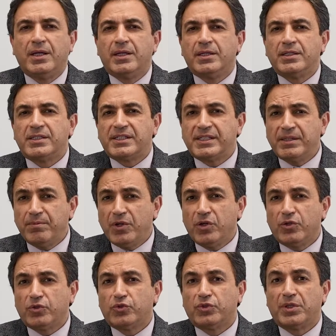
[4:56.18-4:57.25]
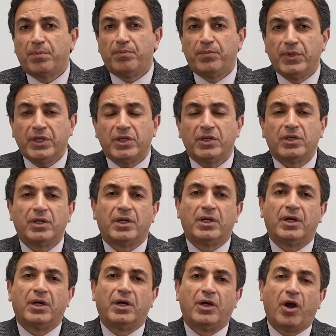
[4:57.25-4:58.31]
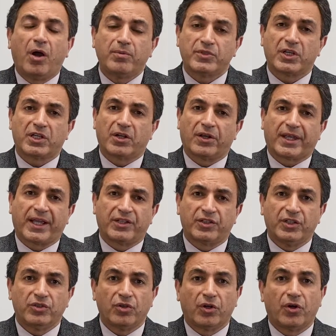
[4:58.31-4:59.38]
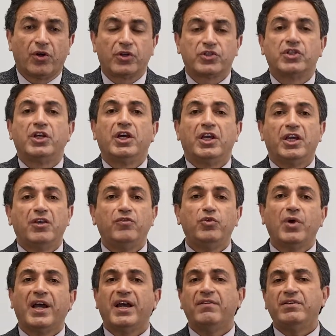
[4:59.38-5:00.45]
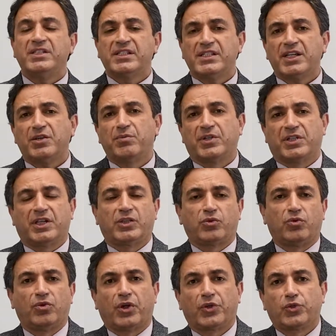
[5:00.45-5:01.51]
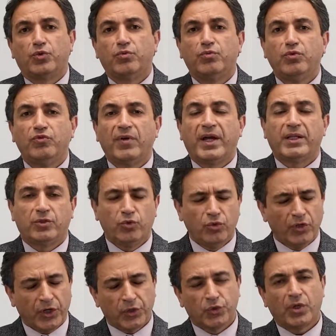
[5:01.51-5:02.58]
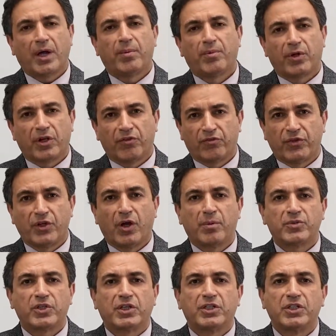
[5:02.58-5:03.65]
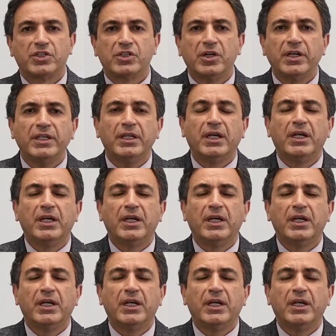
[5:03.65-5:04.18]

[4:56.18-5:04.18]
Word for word: Similar to the big uh, object like a dental arch, if you have a segment that you like to move and you like to apply free object design,